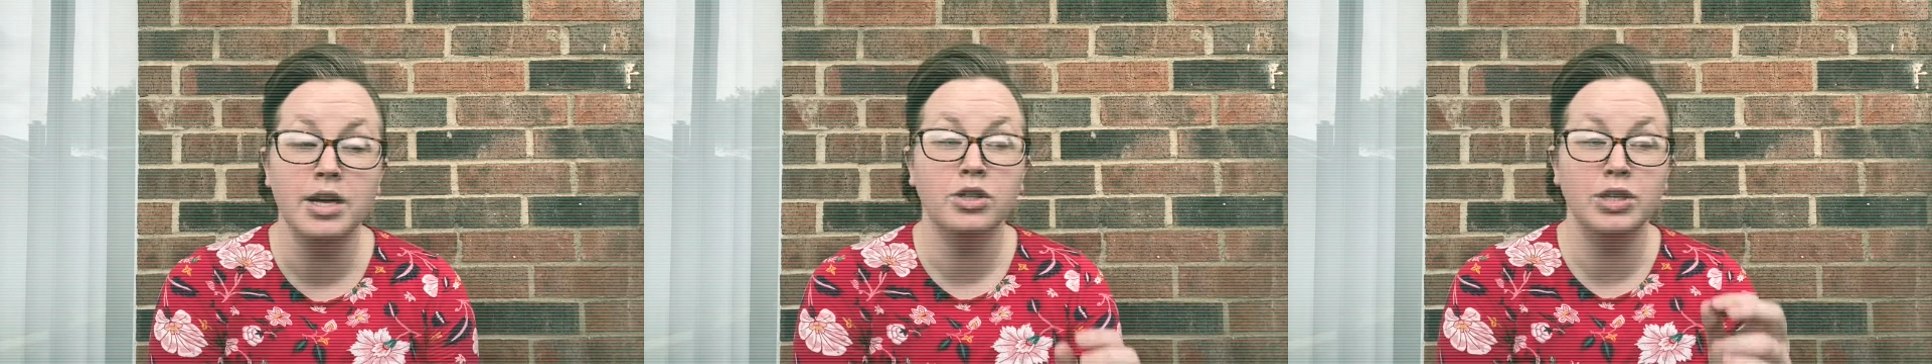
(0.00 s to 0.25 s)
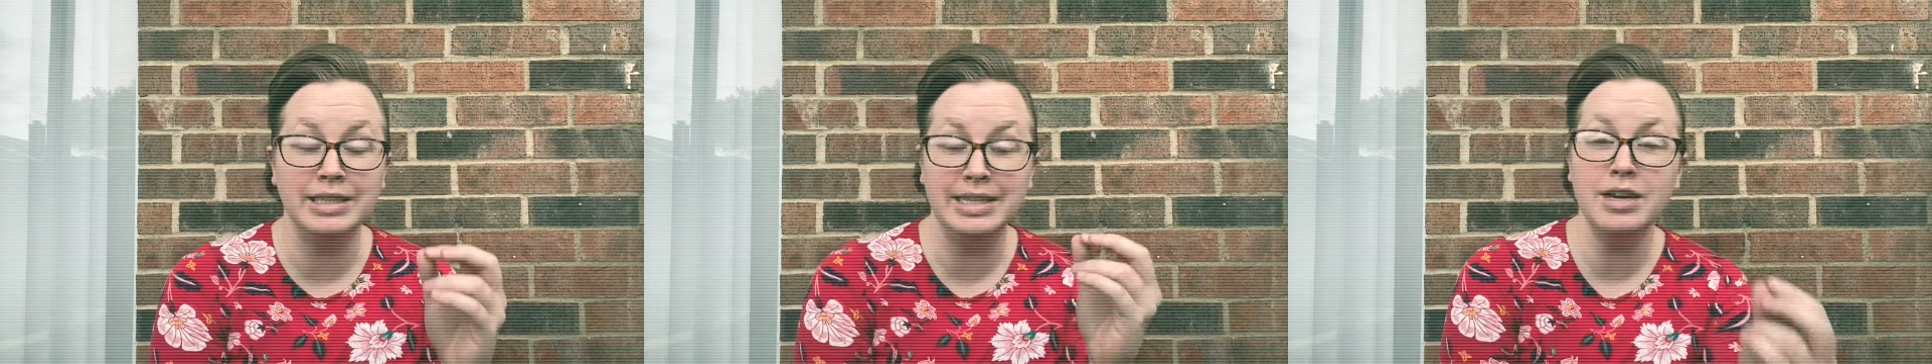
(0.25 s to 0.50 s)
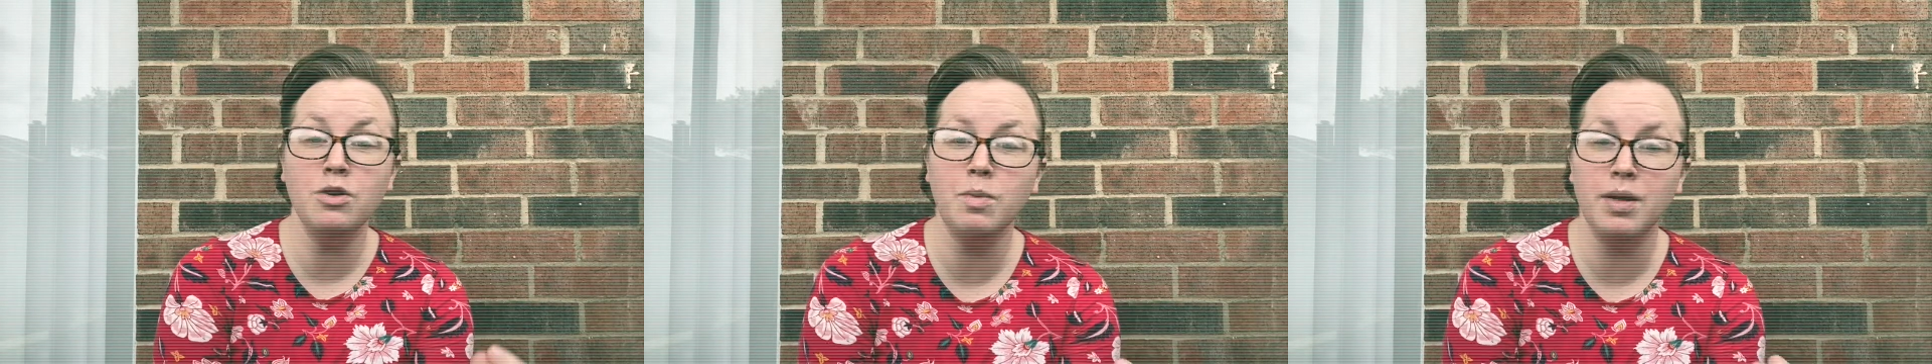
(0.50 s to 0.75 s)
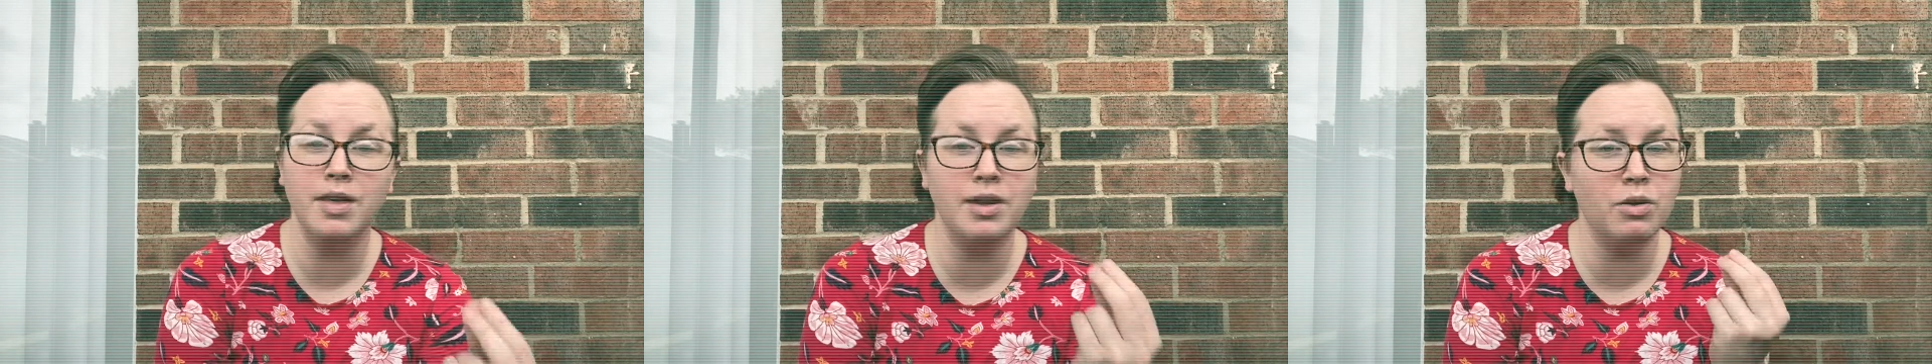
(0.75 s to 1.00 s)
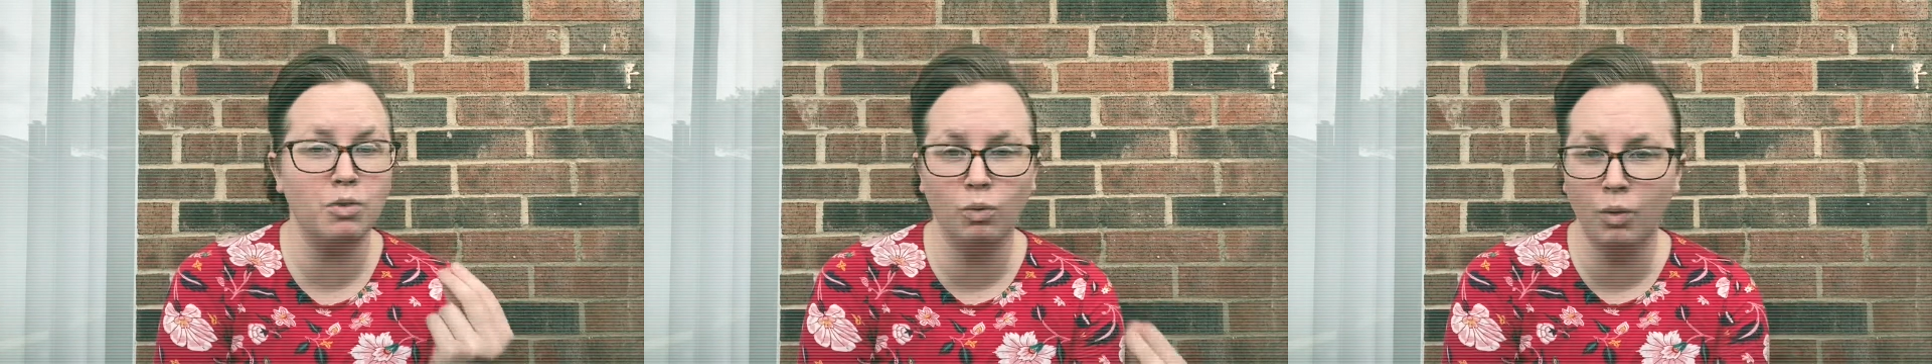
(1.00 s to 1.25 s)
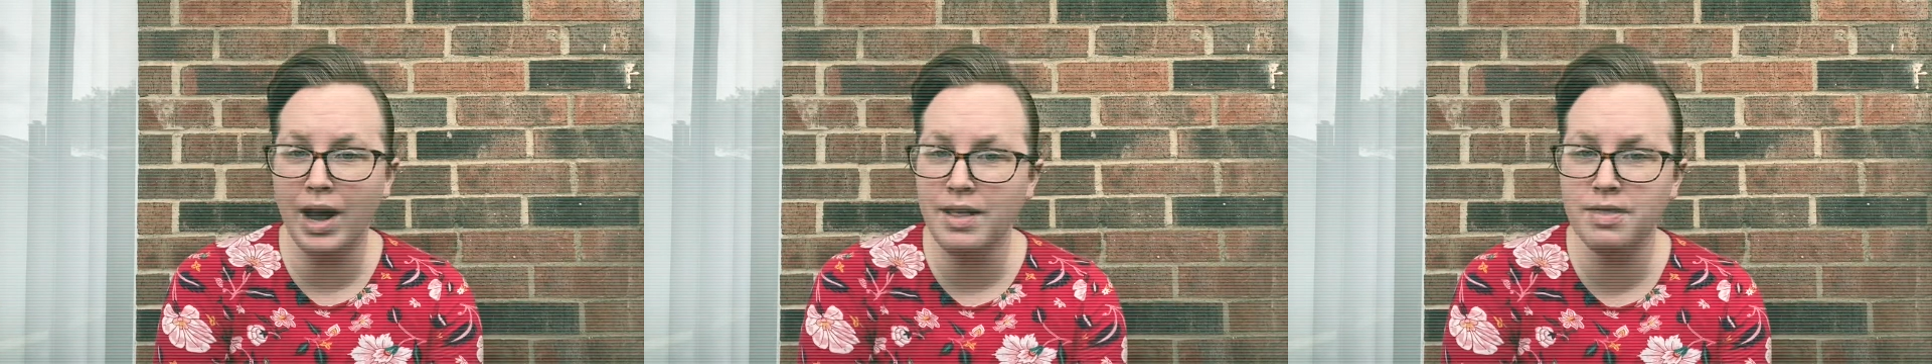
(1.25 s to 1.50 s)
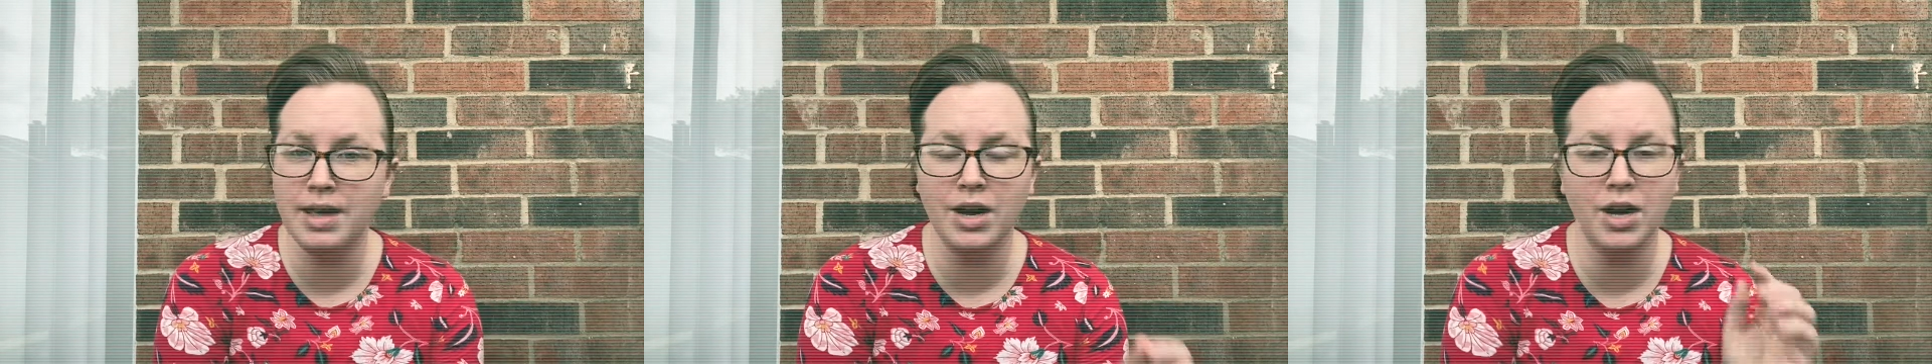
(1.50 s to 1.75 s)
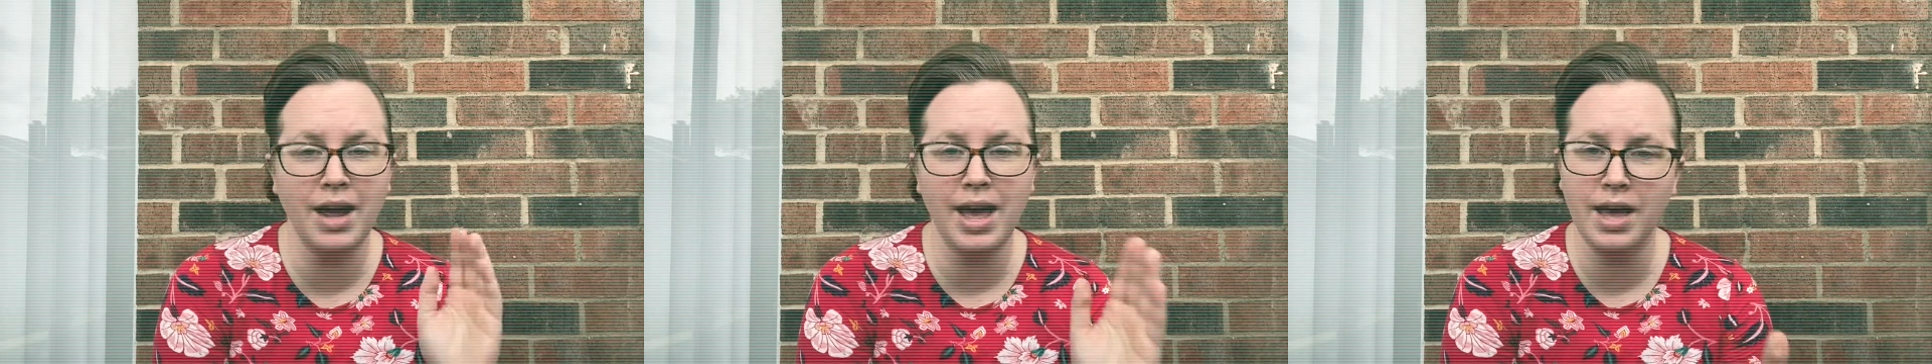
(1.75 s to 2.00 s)
to deal with it right
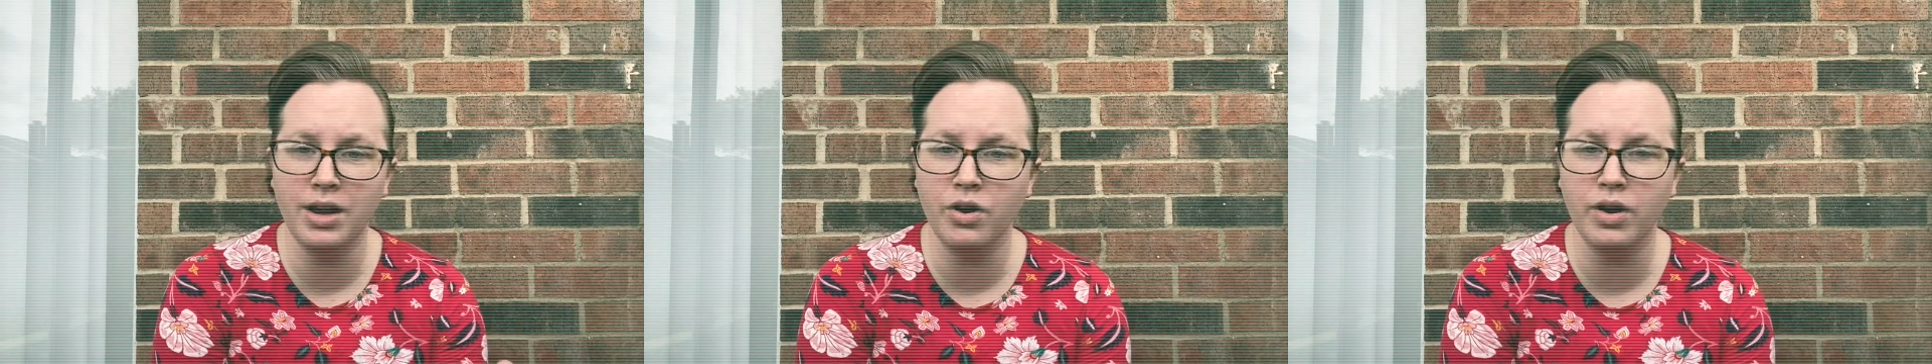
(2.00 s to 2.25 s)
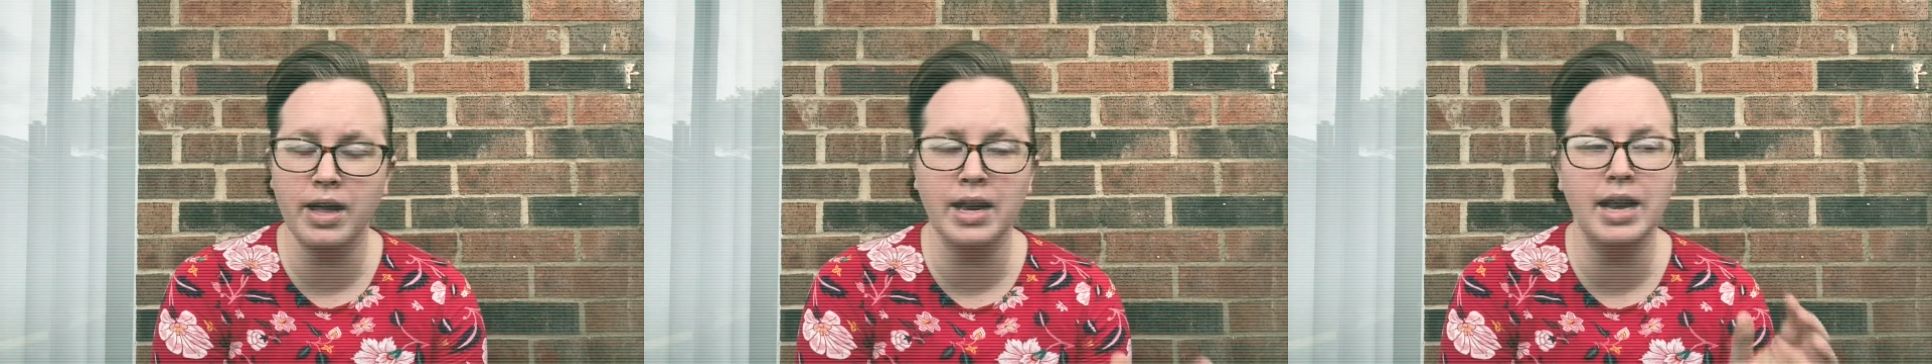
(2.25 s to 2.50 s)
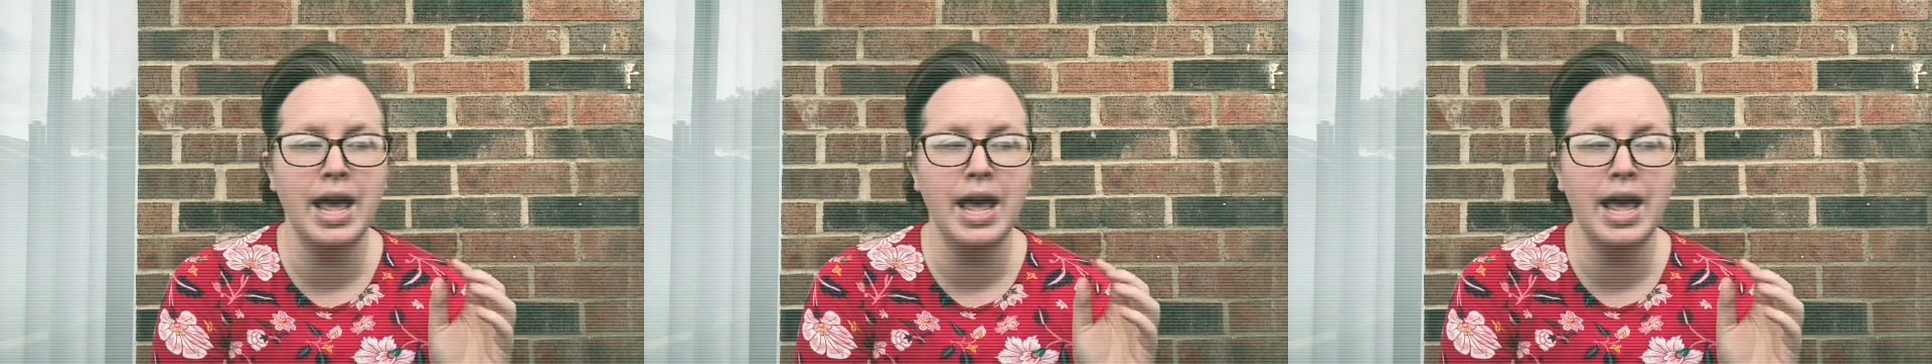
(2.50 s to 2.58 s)
there head on,